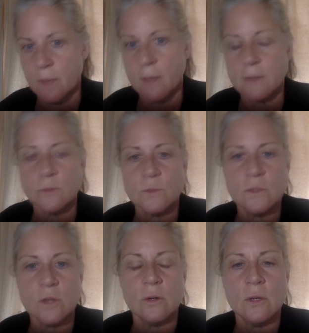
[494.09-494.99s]
And as we
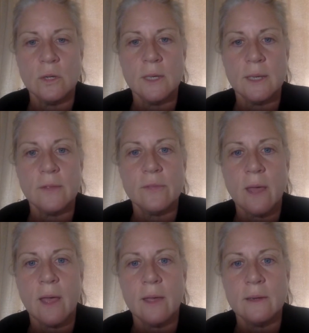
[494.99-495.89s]
start looking at
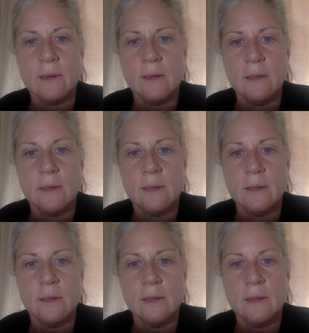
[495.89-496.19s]
that,